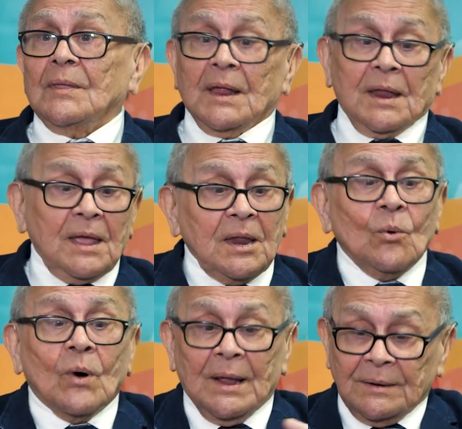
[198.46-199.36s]
that
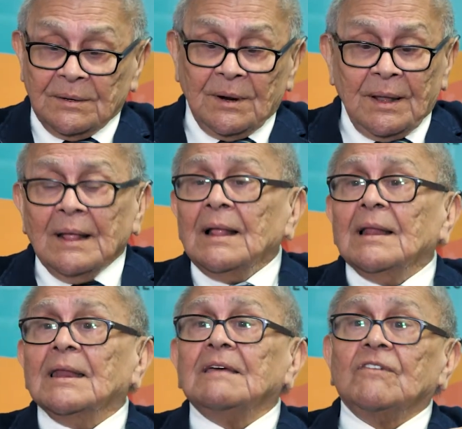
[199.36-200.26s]
anyone
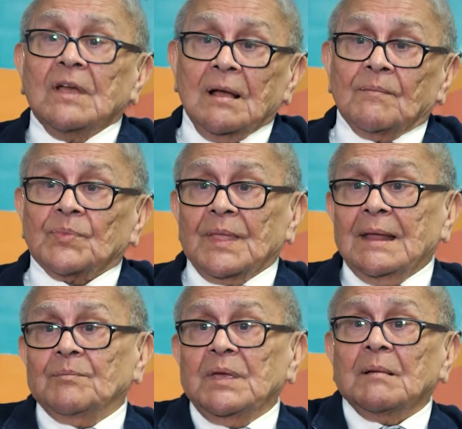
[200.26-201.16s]
living
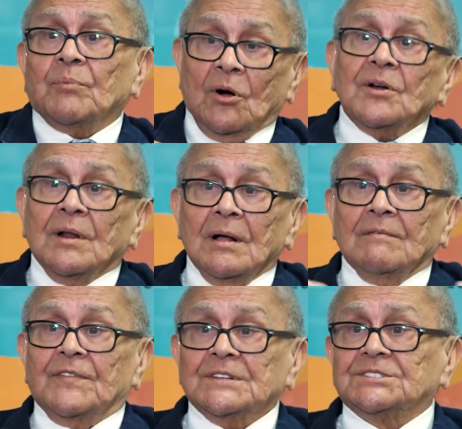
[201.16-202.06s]
and being part
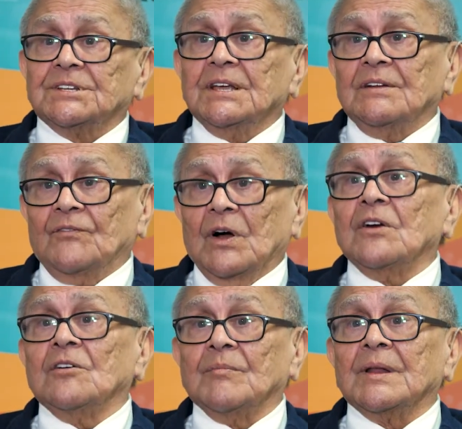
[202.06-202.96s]
of this
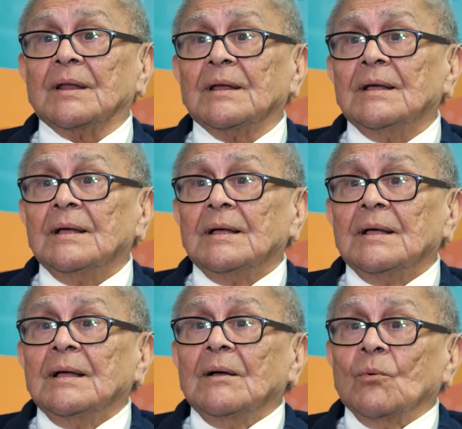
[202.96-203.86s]
environment
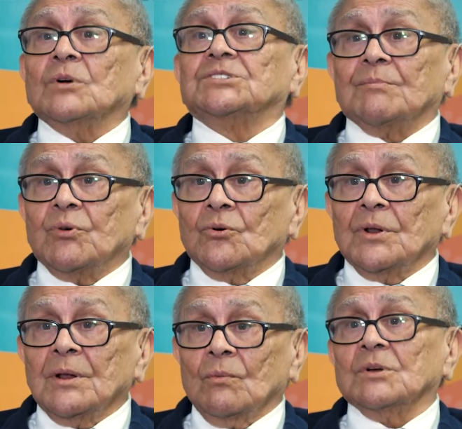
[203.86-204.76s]
was
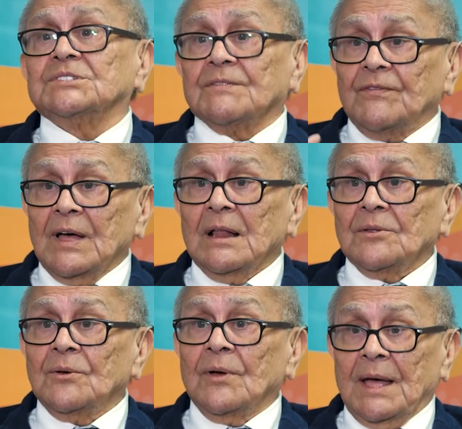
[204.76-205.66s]
important, was of
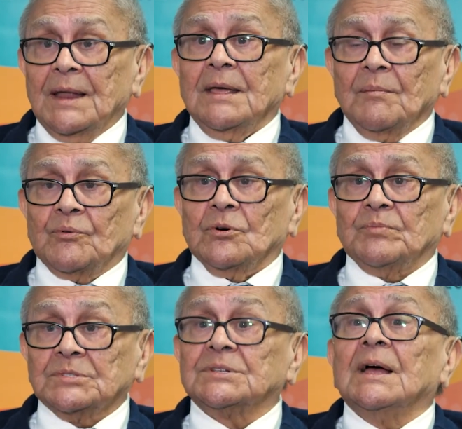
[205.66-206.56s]
value, had a
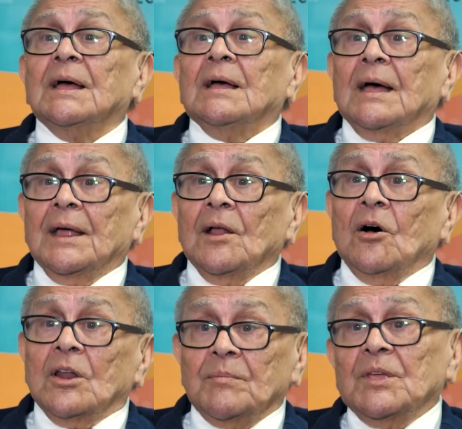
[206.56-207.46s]
purpose, and
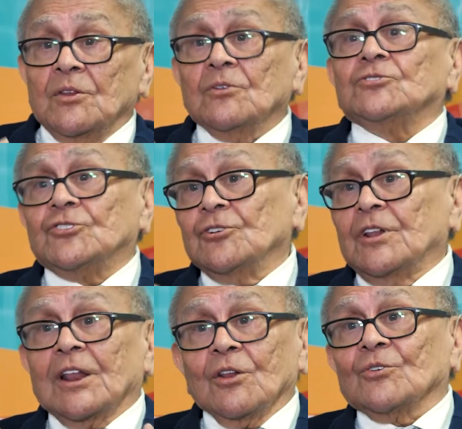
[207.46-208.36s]
ought to be nurtured
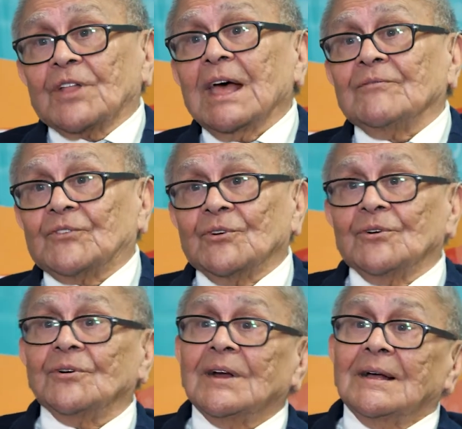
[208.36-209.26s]
and looked
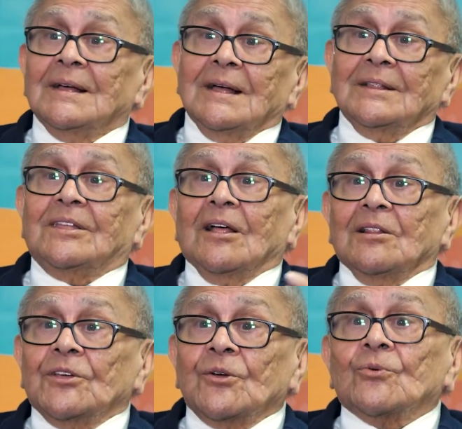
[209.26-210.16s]
after until
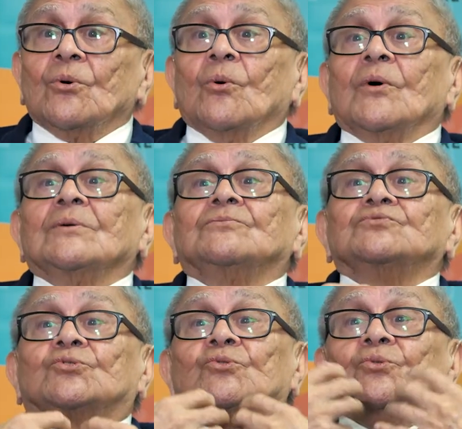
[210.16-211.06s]
they grew
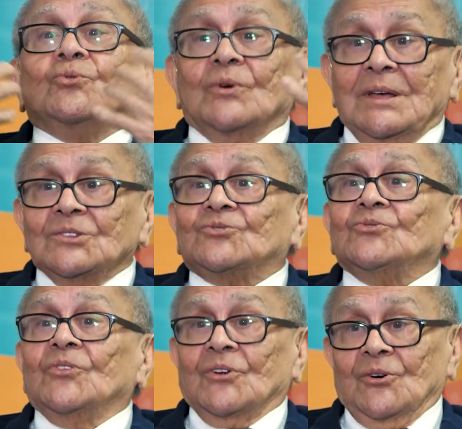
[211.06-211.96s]

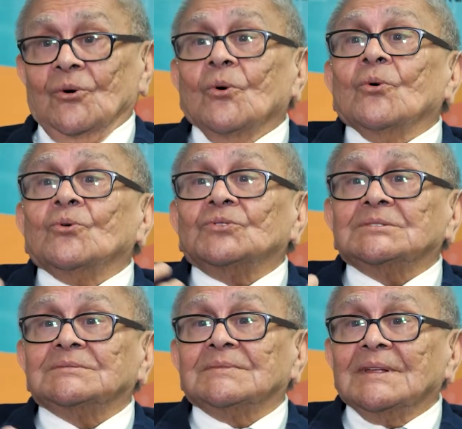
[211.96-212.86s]
into their
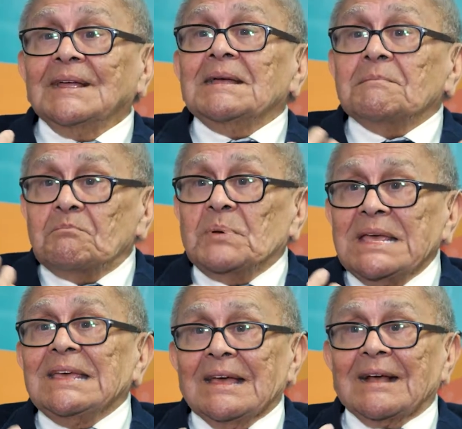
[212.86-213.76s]
own
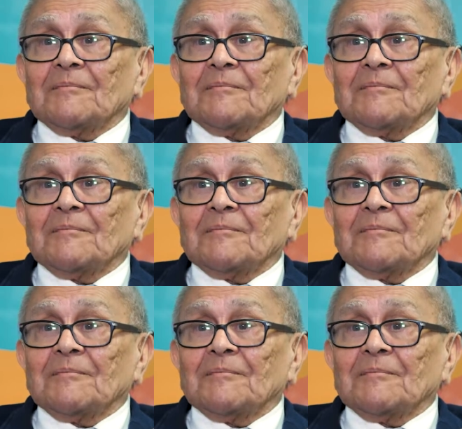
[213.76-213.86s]
being.